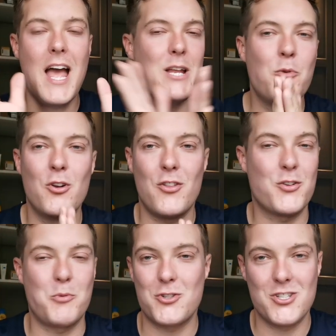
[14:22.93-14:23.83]
Anyone
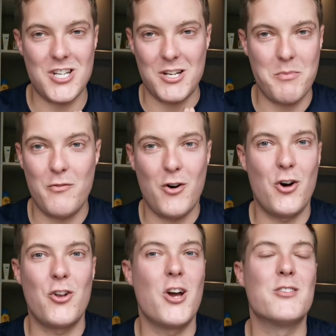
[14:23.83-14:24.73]
that's watched this channel
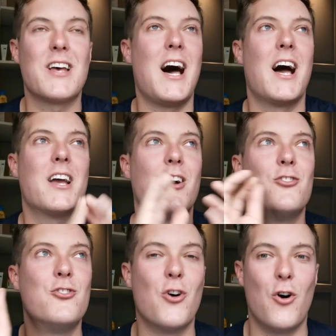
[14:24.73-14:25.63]
before knows I
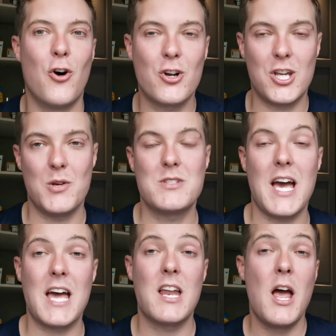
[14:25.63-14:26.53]
adore Q
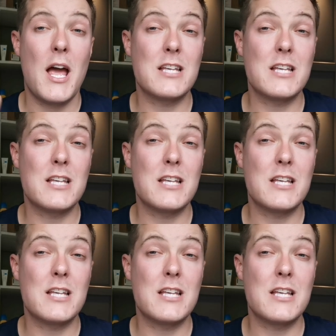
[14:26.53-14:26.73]
ten.